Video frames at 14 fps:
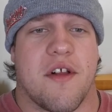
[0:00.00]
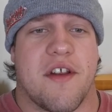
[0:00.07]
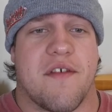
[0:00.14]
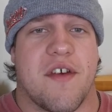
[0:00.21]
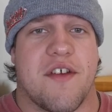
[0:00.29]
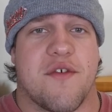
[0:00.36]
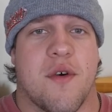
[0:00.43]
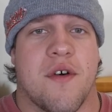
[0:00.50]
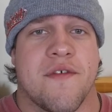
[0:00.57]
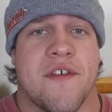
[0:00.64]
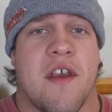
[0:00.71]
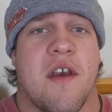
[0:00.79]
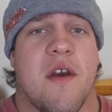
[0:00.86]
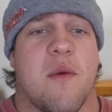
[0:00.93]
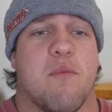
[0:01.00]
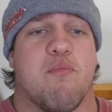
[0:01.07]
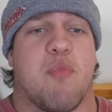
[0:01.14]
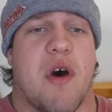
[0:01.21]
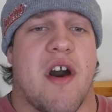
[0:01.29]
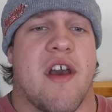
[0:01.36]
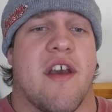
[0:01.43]
individuals,
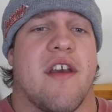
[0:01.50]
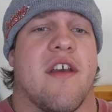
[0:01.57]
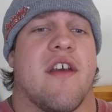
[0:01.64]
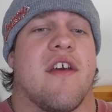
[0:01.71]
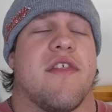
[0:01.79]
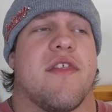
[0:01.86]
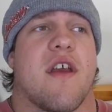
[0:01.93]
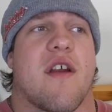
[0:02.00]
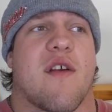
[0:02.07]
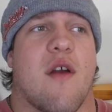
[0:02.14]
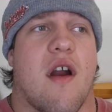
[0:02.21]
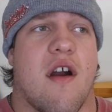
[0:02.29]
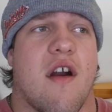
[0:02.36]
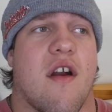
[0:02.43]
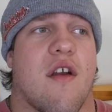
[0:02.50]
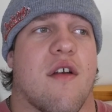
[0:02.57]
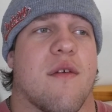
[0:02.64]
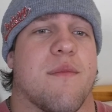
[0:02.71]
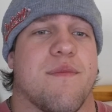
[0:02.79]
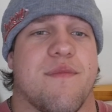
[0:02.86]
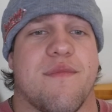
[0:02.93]
but there are